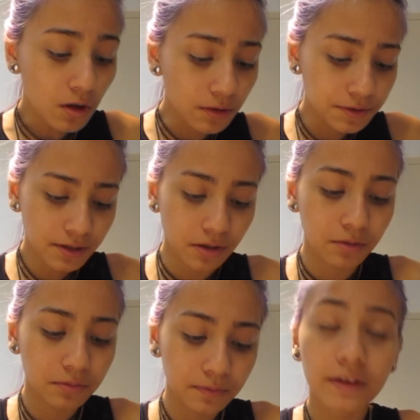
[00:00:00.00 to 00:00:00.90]

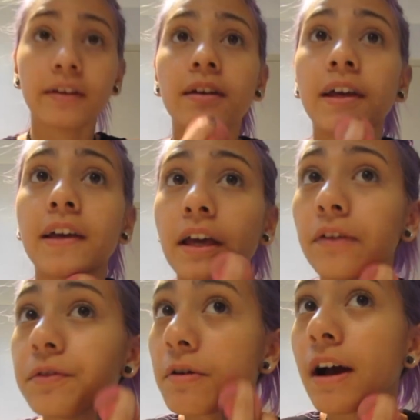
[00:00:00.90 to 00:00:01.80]
also,
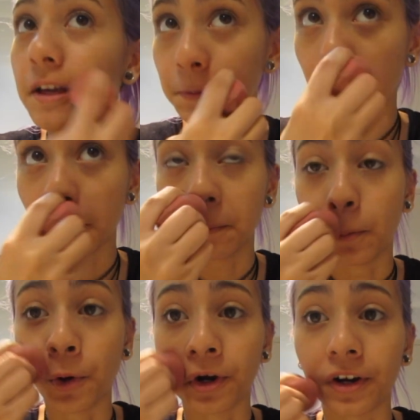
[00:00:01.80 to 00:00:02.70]
if you guys want
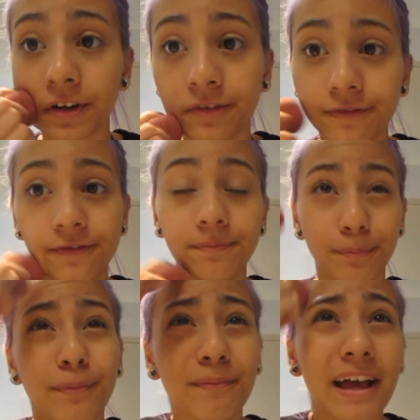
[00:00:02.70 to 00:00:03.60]
more,
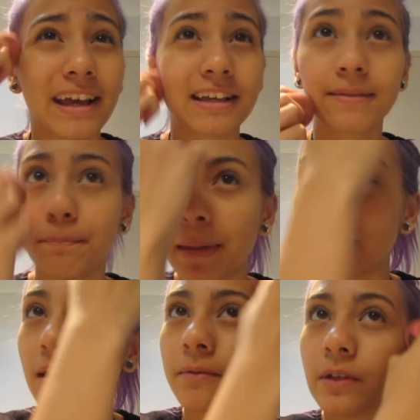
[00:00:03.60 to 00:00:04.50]
I guess,
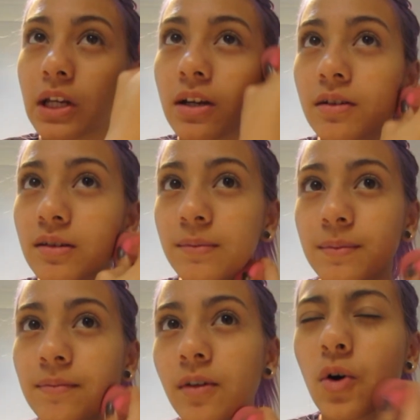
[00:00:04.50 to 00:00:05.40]
makeup
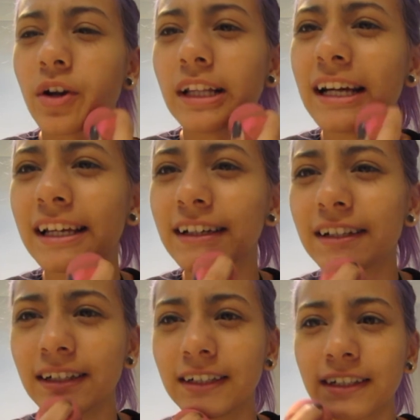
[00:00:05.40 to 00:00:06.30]
videos or
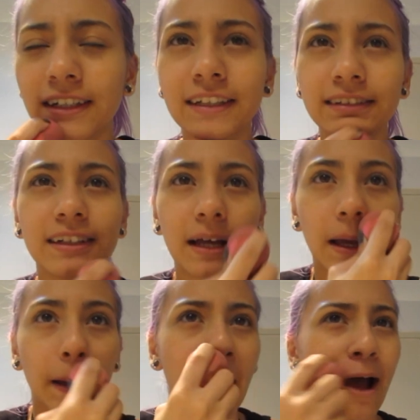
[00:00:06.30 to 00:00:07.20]
like
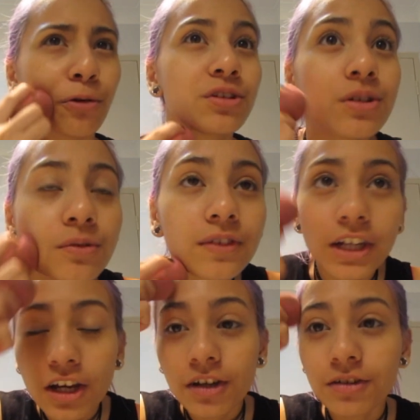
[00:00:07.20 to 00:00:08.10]
how-to
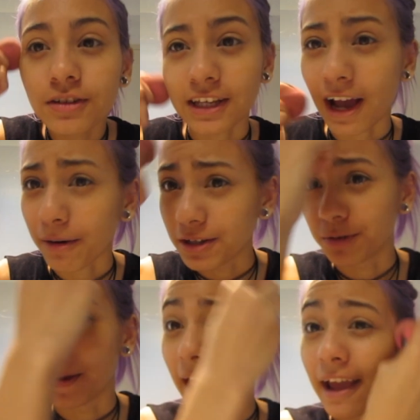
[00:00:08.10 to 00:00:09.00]
videos, like how I
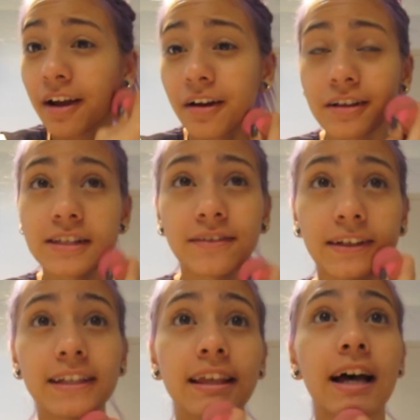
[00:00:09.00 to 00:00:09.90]
do my hair and stuff
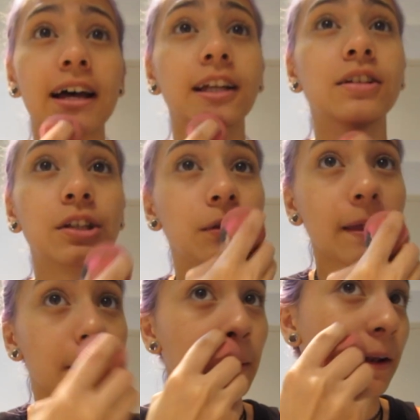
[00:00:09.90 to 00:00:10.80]
like that, do
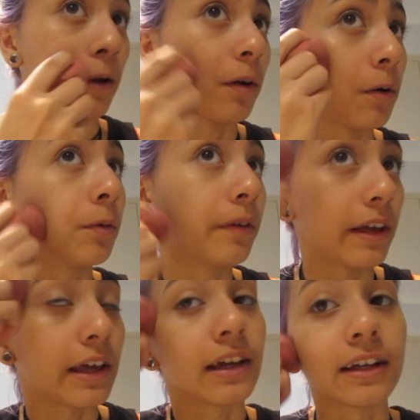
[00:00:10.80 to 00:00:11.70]
let me know
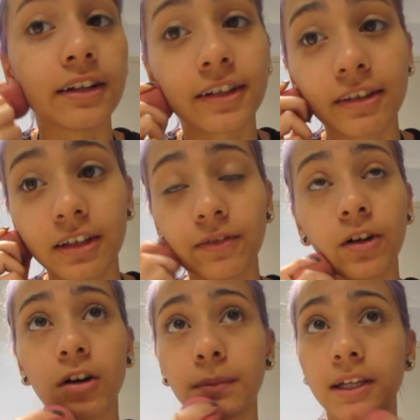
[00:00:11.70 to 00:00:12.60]
and leave a
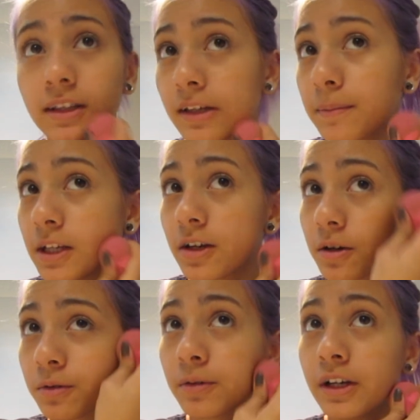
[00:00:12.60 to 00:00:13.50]
comment and let me
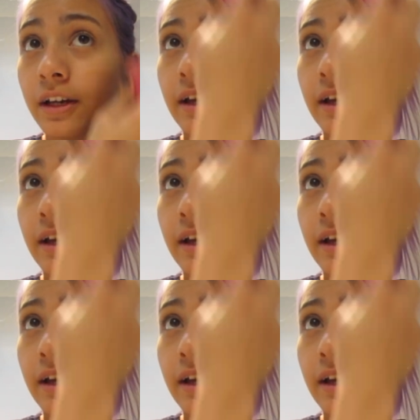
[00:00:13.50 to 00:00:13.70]
know.